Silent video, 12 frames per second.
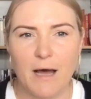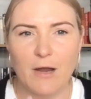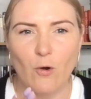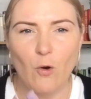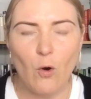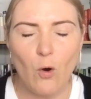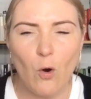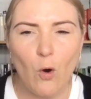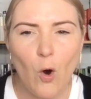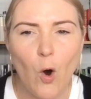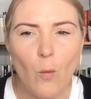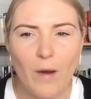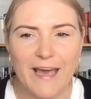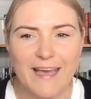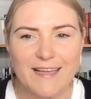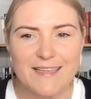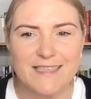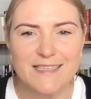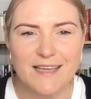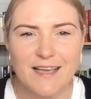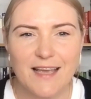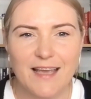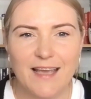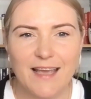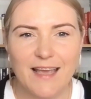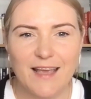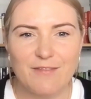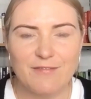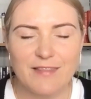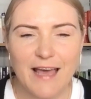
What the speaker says: But always, if